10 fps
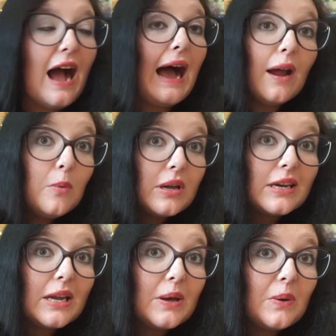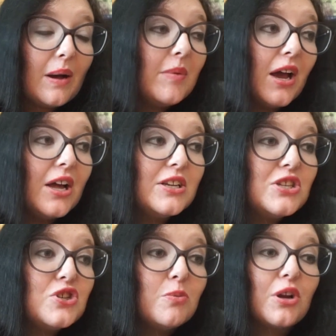I wouldn't know. I'm not
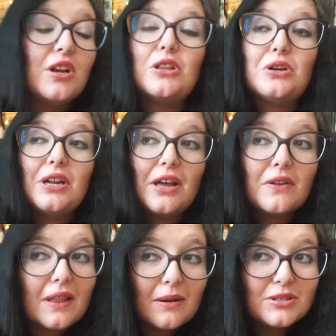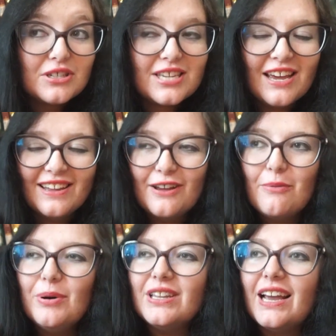super good at learning other languages,
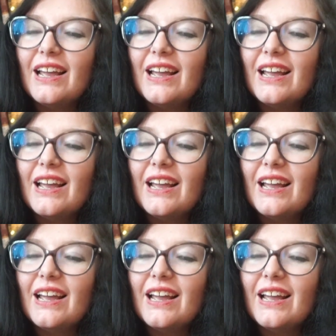but